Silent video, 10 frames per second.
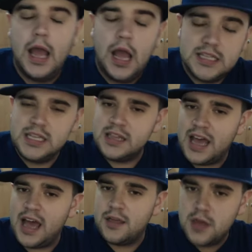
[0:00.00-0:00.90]
Isn't he the
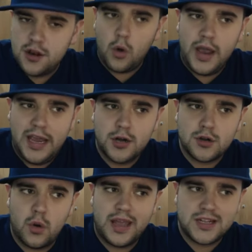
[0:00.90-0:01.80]
guy that had the no-hitter
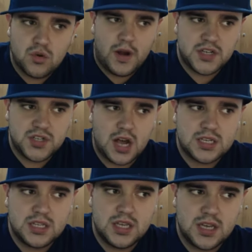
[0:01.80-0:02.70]
going against the Red Sox,
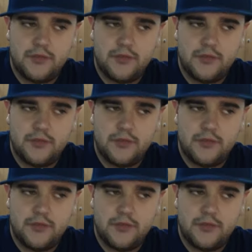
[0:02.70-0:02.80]
I think?